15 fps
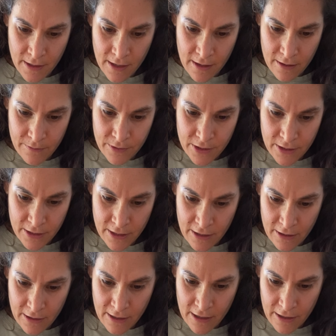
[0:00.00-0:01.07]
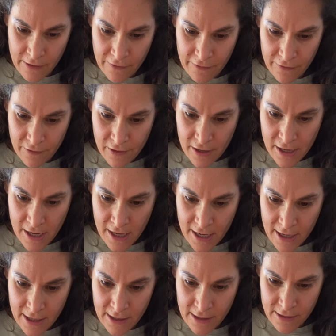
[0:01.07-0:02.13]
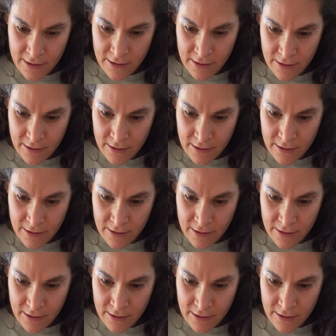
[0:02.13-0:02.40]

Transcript: And I'm just gonna kind of freehand